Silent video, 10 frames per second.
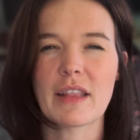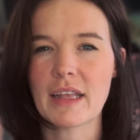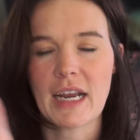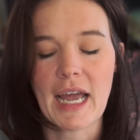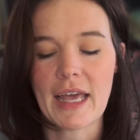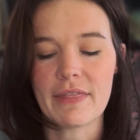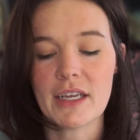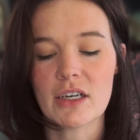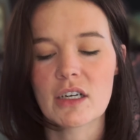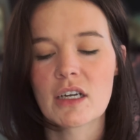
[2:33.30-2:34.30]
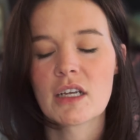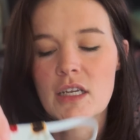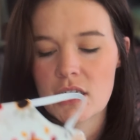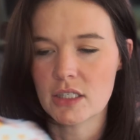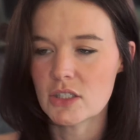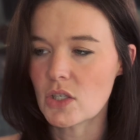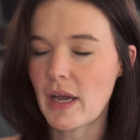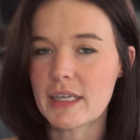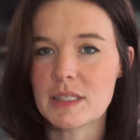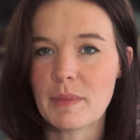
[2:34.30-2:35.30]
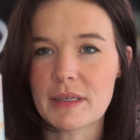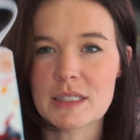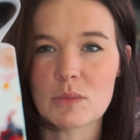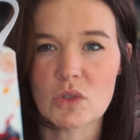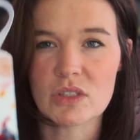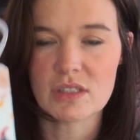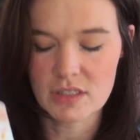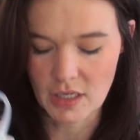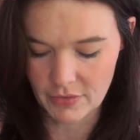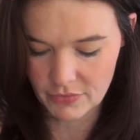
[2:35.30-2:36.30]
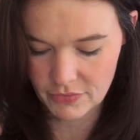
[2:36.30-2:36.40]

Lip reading: that I had there, and so I had to make some more stuff.